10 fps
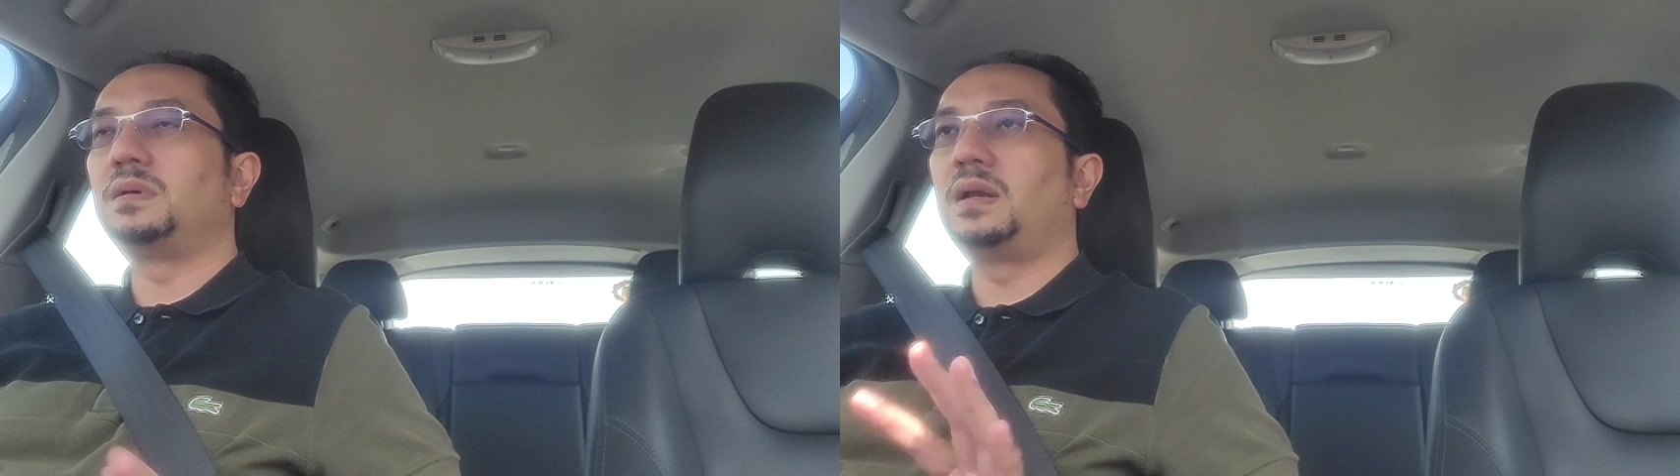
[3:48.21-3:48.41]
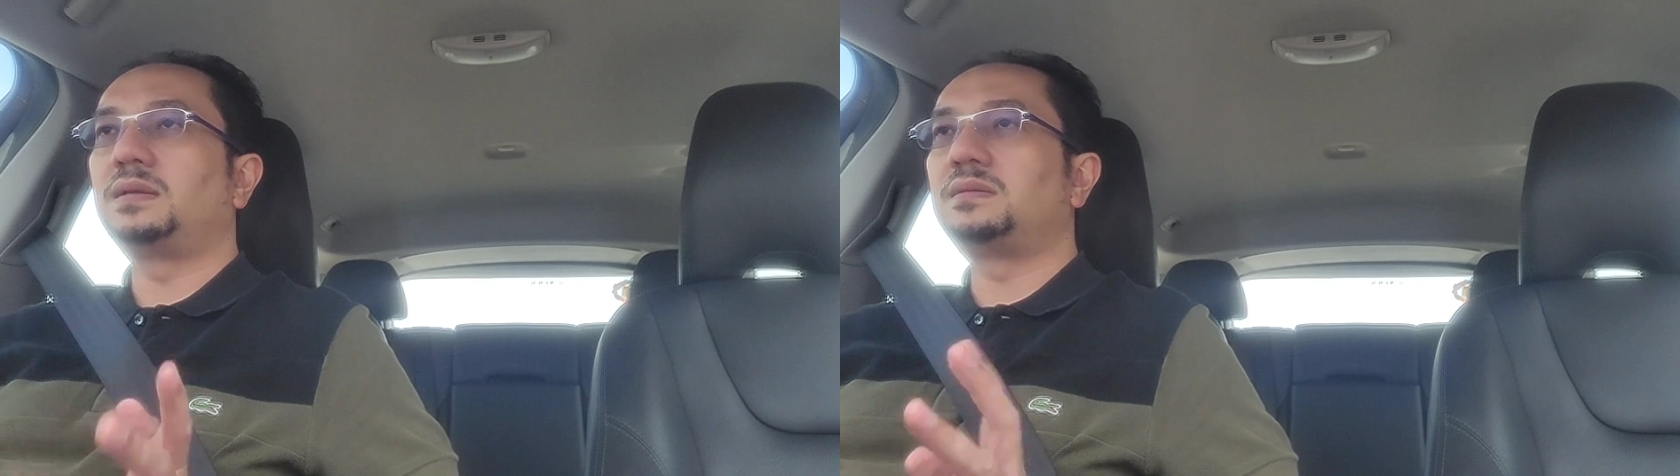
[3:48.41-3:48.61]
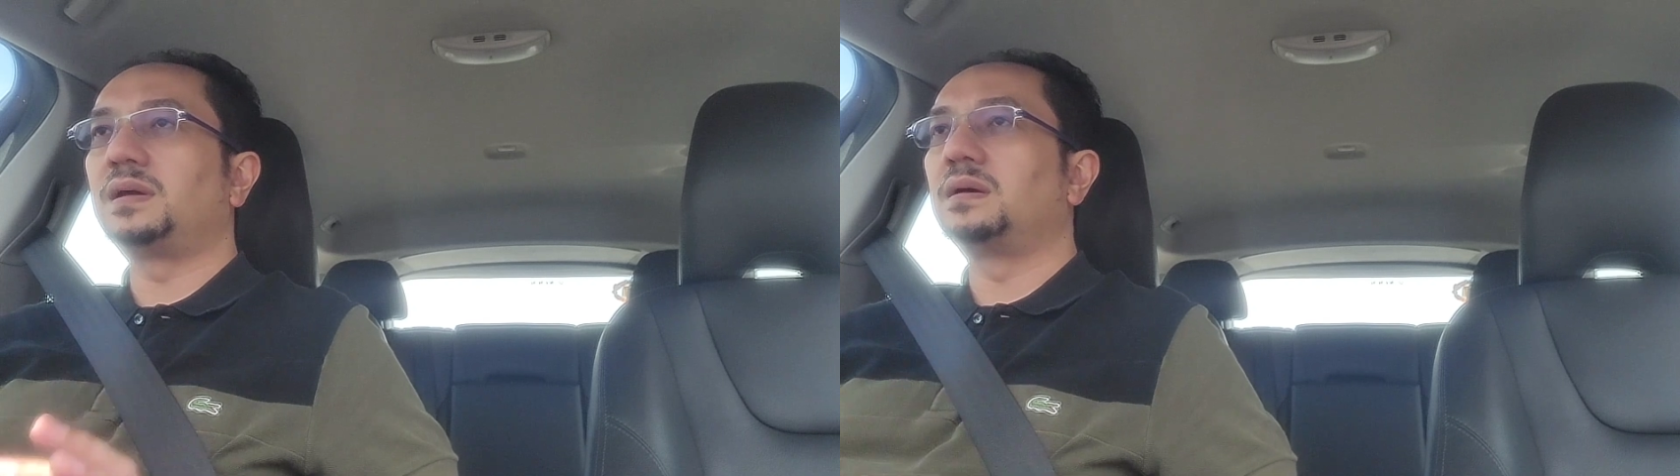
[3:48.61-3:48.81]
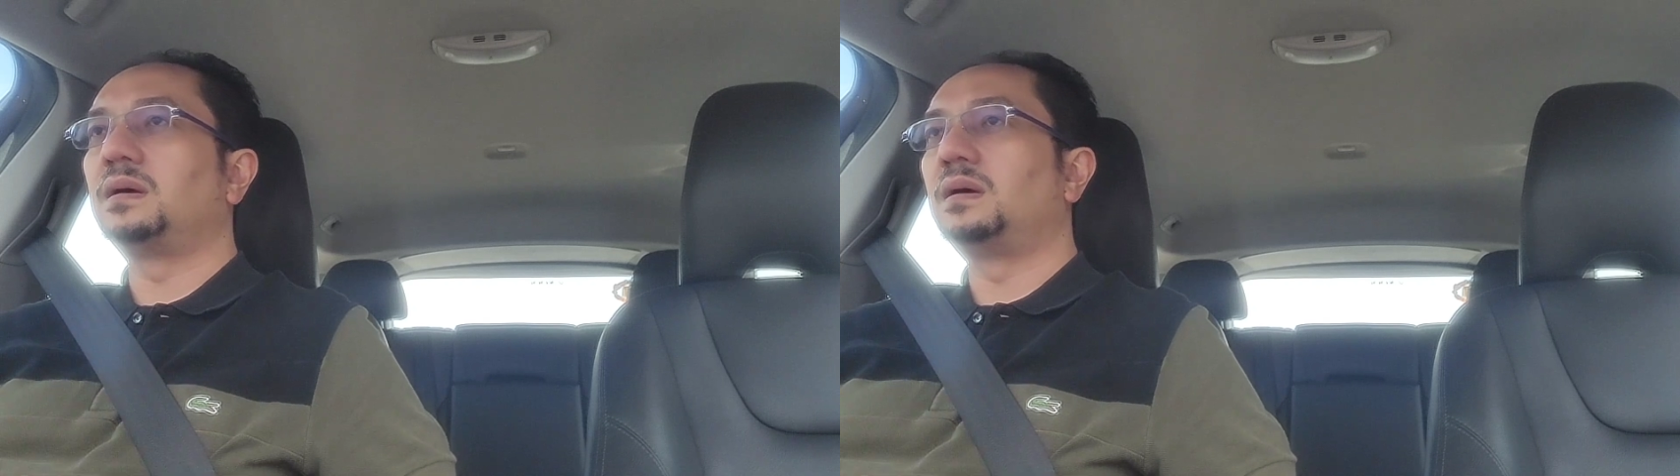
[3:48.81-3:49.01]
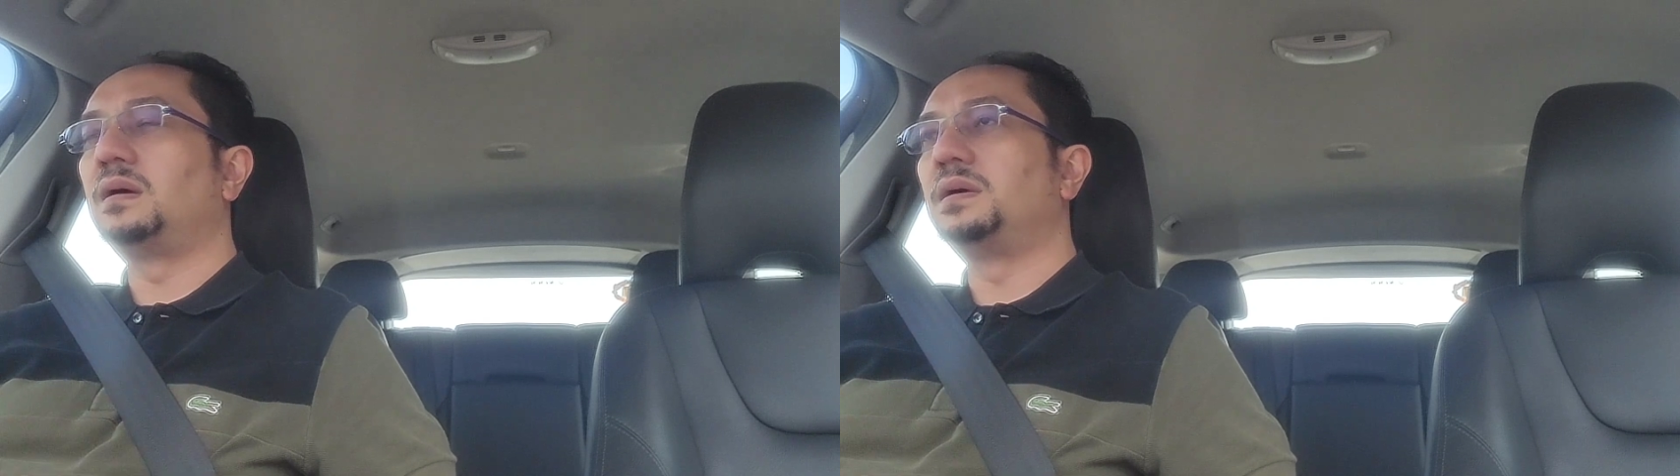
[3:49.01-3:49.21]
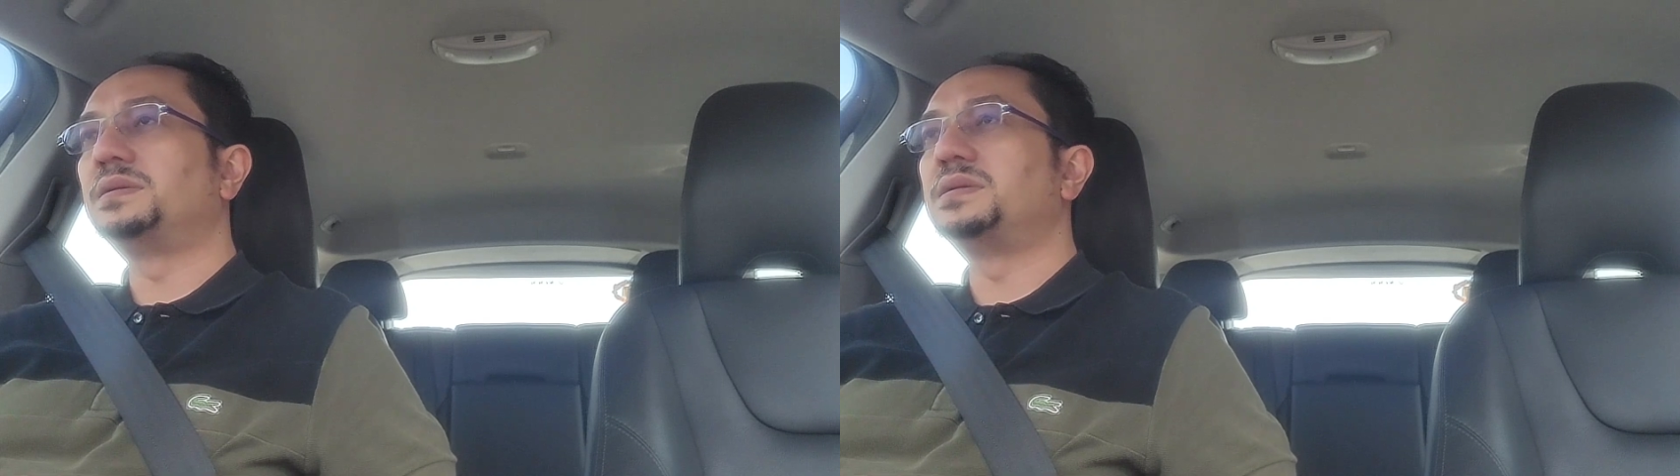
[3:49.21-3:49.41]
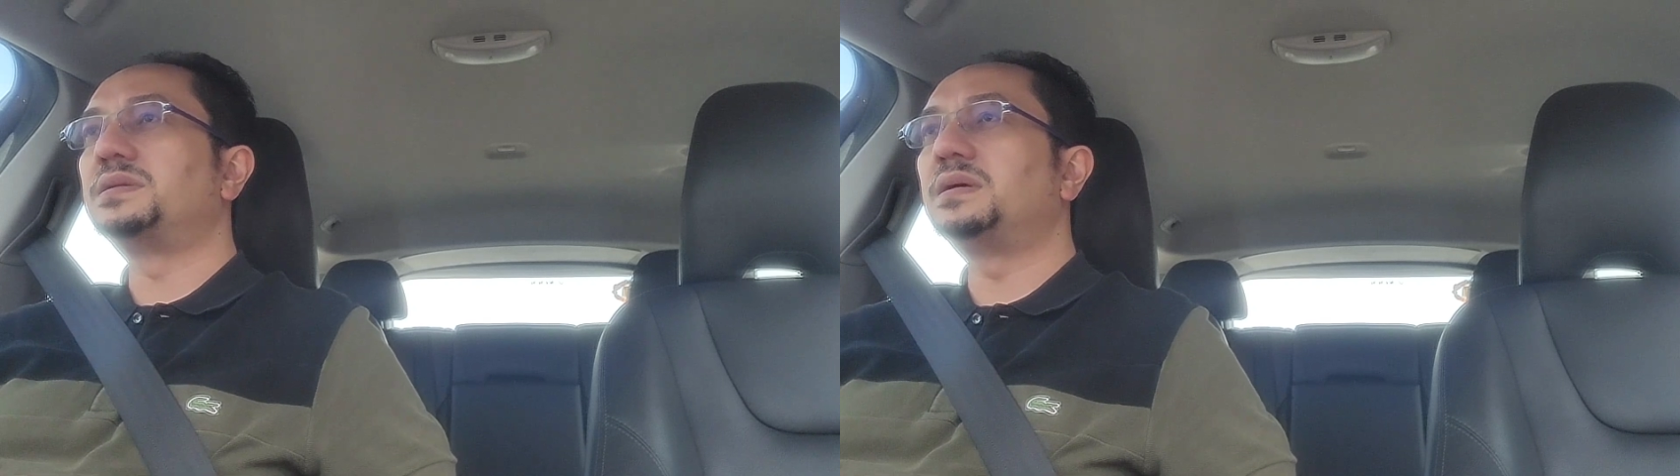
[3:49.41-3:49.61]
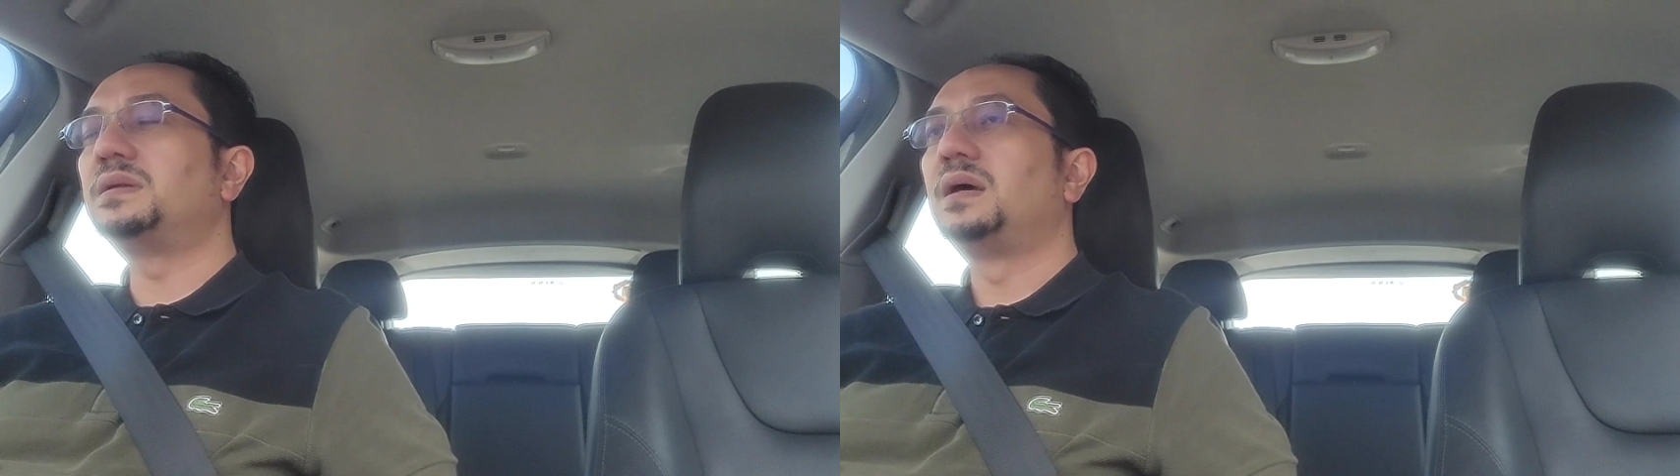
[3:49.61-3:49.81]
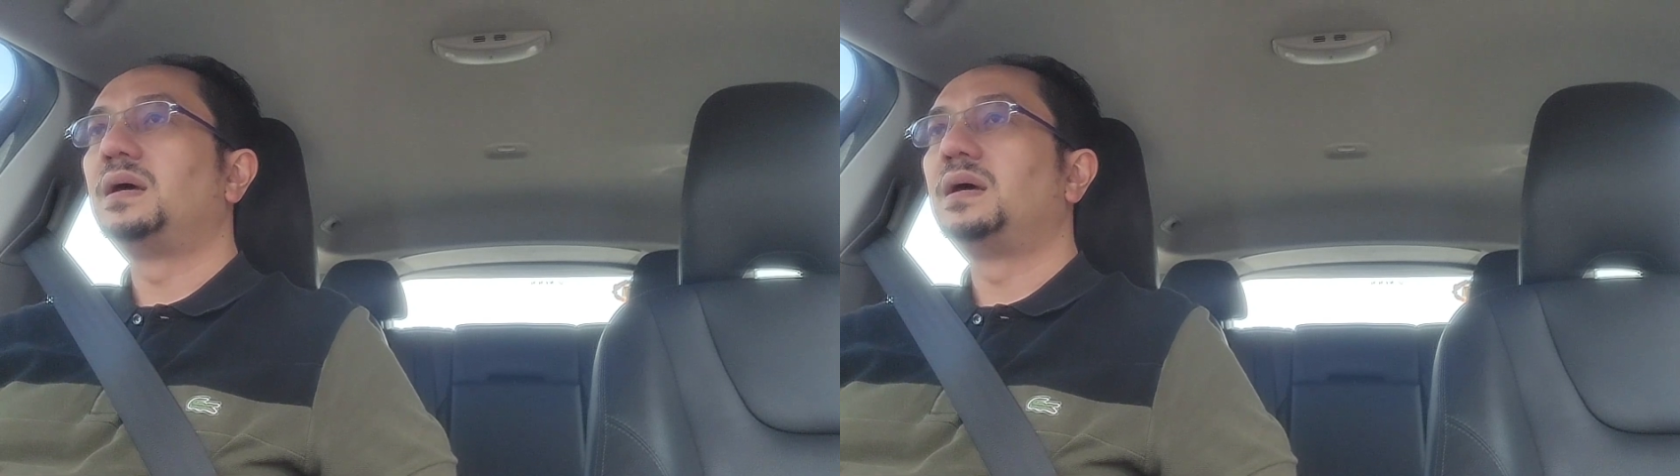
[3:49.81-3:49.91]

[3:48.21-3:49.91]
electric assisted.